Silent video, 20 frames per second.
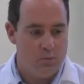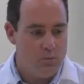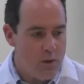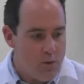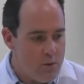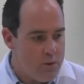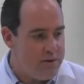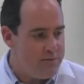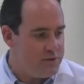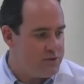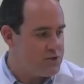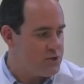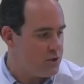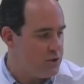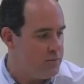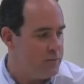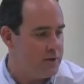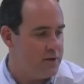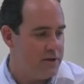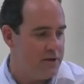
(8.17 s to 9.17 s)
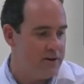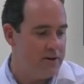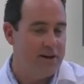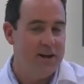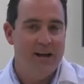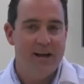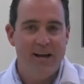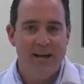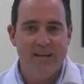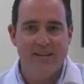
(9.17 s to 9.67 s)
What we've determined here
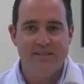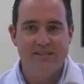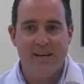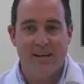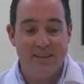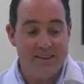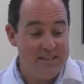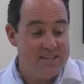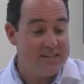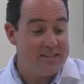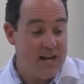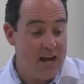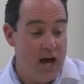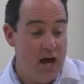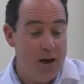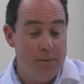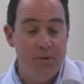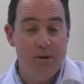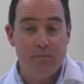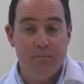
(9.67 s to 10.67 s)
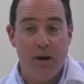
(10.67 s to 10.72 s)
is that these common